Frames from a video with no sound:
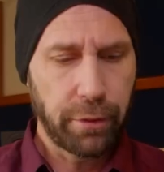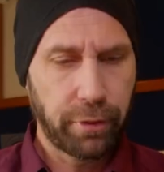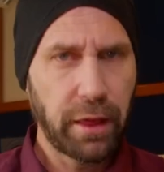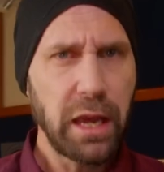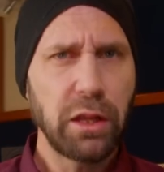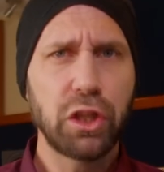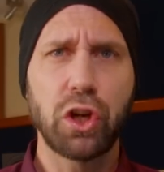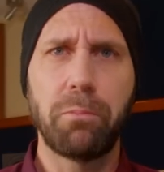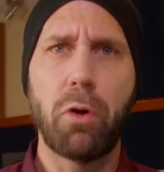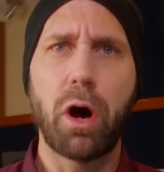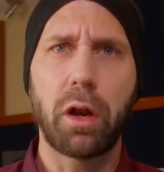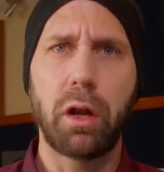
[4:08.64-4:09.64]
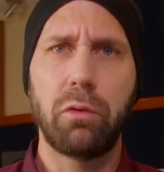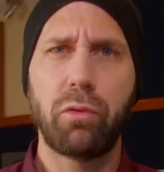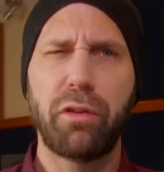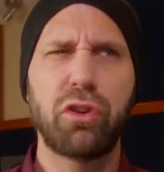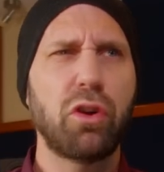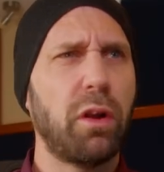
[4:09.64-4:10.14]
signature model.
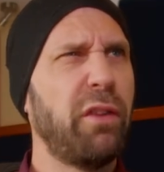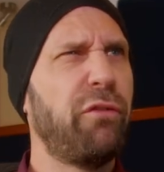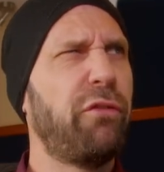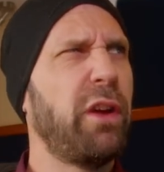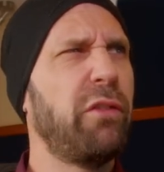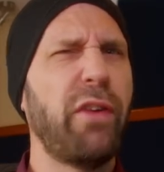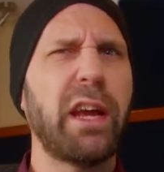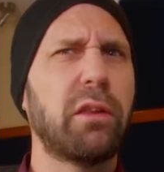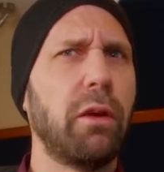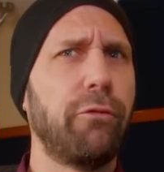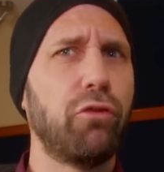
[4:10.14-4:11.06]
What is it called? Invective,